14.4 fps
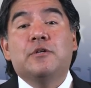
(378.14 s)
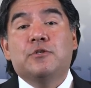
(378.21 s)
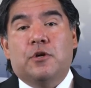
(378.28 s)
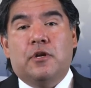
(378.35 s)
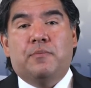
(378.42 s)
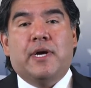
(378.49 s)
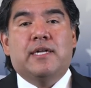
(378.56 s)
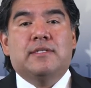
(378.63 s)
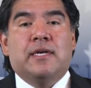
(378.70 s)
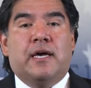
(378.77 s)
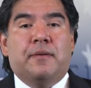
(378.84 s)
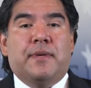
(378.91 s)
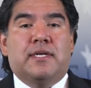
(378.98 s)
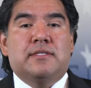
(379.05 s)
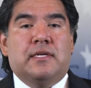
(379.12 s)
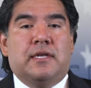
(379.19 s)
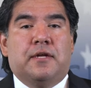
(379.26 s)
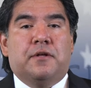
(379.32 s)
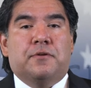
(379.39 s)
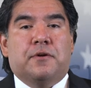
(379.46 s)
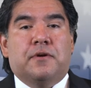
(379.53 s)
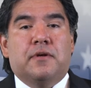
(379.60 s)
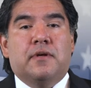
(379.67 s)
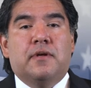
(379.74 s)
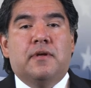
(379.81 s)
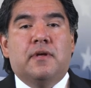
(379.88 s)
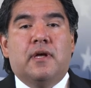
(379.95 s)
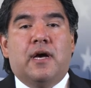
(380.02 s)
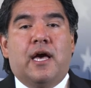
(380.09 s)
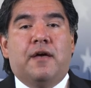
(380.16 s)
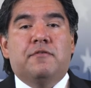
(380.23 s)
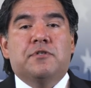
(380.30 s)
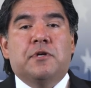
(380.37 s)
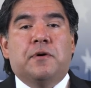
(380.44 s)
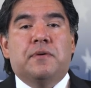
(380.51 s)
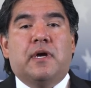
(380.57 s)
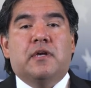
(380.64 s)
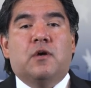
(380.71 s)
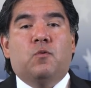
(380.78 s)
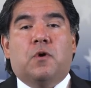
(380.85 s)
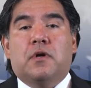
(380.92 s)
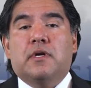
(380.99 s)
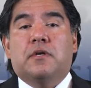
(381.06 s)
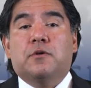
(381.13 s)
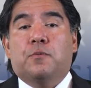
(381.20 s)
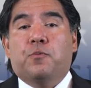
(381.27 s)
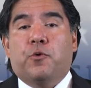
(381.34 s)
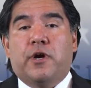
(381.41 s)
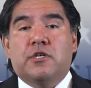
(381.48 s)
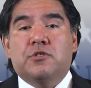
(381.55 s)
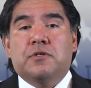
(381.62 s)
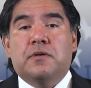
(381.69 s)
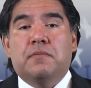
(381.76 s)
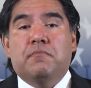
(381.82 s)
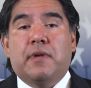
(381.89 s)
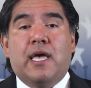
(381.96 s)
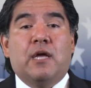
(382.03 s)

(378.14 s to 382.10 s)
During my time as city clerk, I have shown I could work under pressure